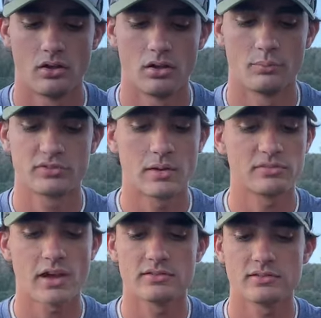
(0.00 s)
Um, same
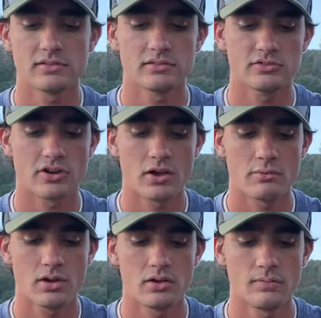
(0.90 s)
sizes as a
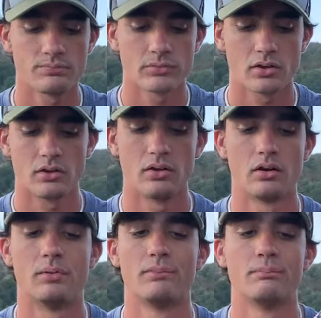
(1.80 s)
chatterbait,
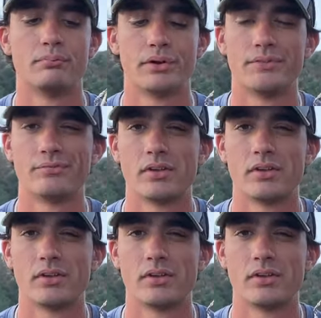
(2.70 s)
um, but